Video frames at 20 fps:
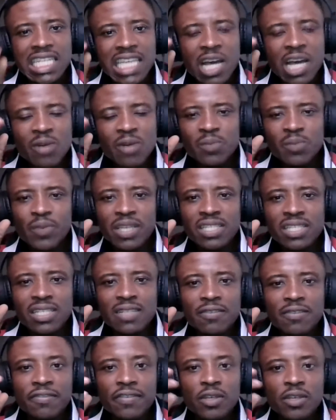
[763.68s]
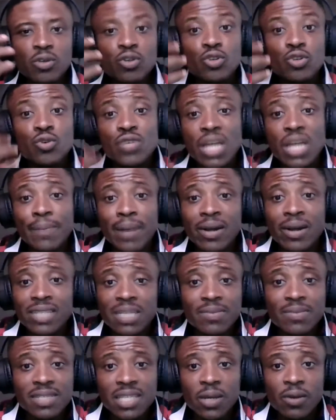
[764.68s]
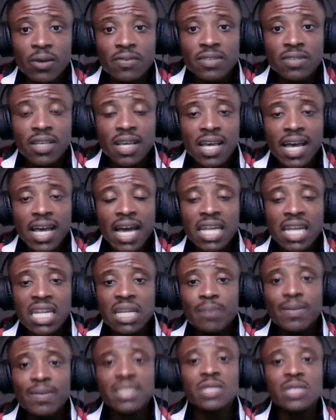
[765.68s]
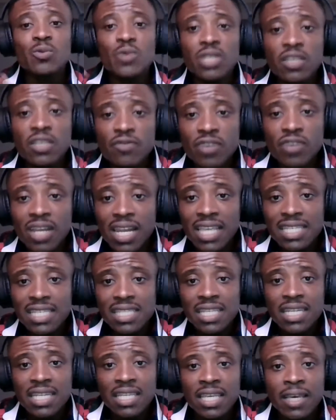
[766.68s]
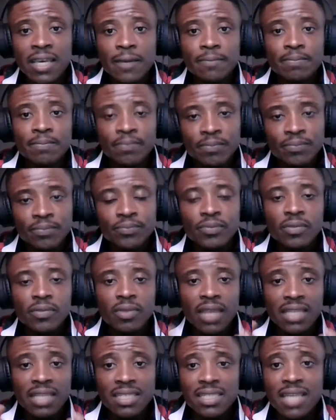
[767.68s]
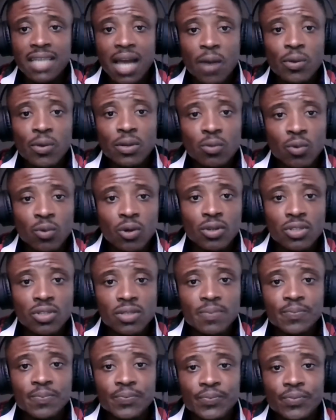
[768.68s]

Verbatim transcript: the person feel good about himself, and then the person will give you a listening ear. Hmm? That is how it works.